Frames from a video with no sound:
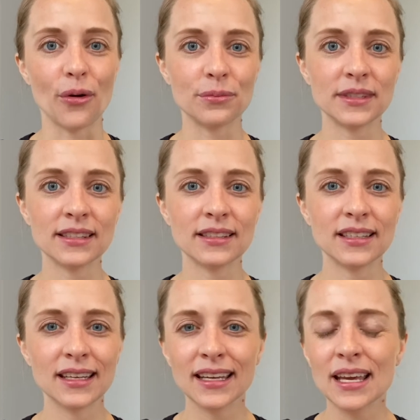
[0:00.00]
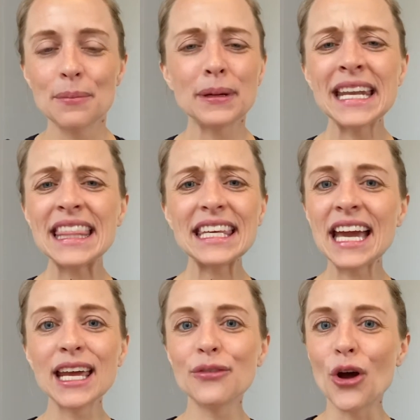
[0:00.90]
homes, but
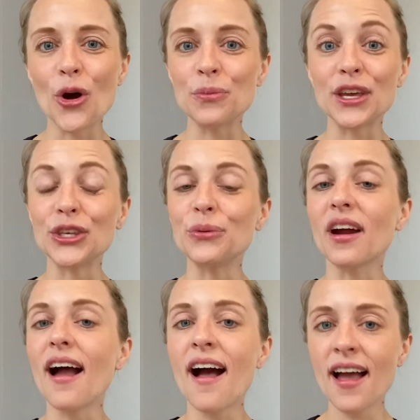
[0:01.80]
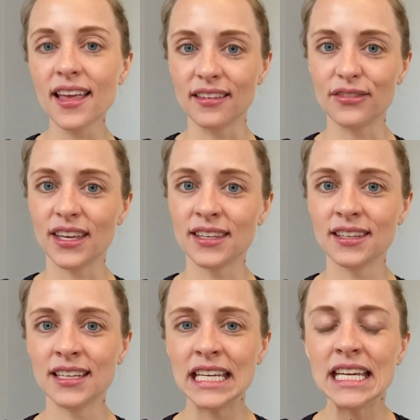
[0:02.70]
not the kind of home that you or I live
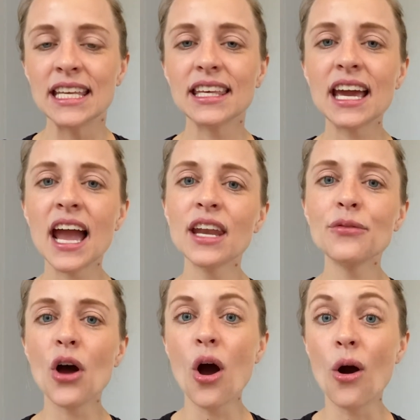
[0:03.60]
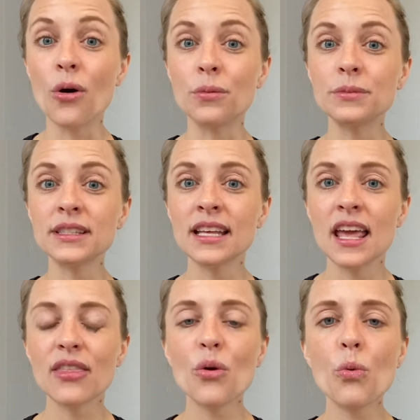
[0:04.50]
in, the kind of homes
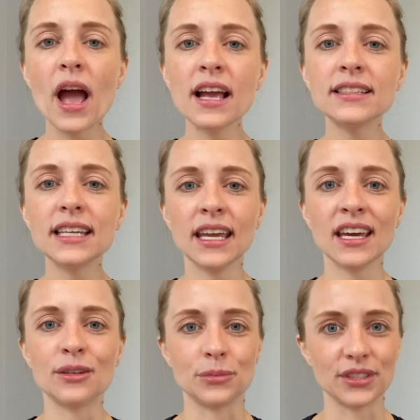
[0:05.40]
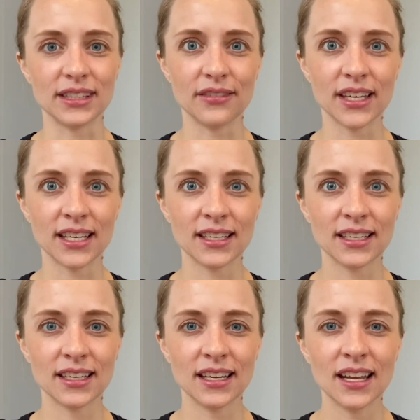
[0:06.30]
that wild animals live
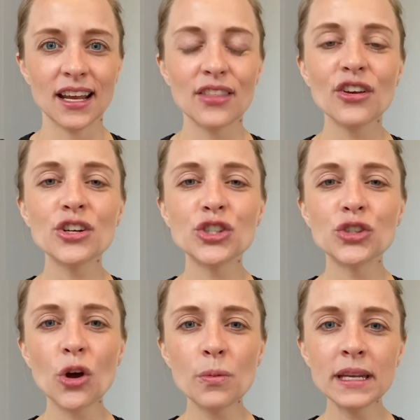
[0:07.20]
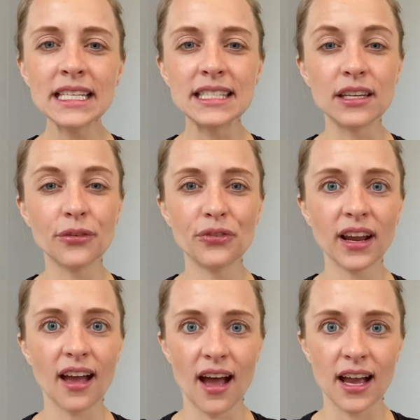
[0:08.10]
in. There are so many
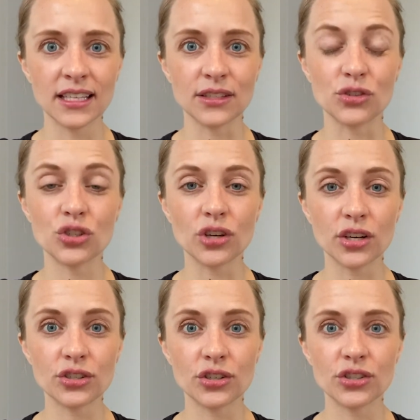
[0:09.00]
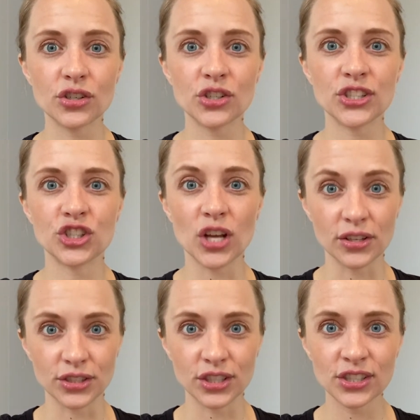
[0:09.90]
different kinds of structures or
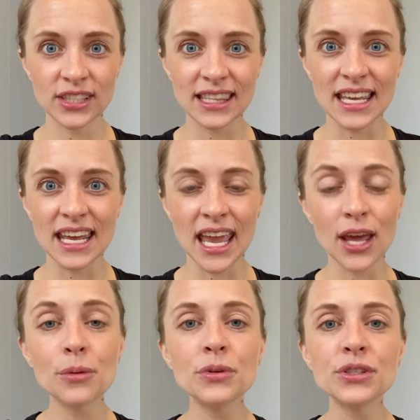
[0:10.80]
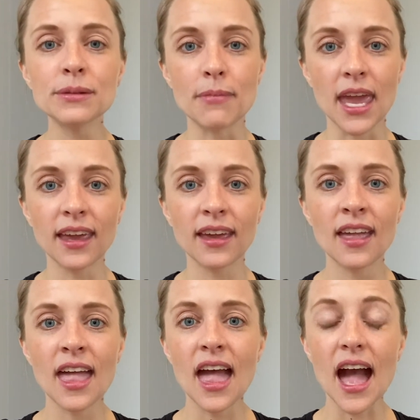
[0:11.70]
shelters that animals
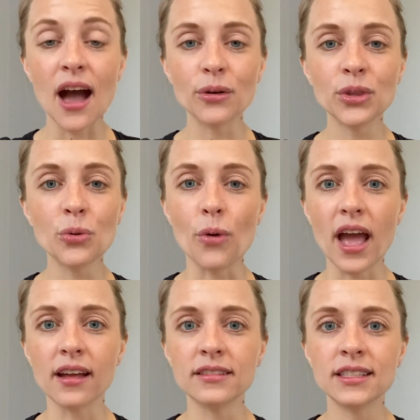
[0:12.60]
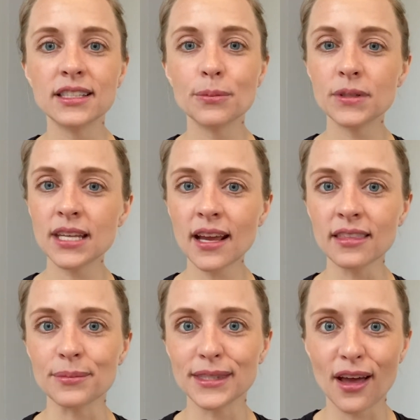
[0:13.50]
make out in the wild to
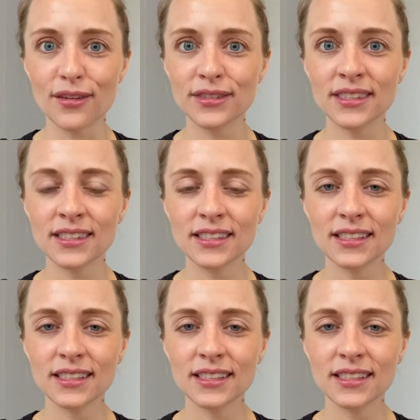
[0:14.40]
protect themselves.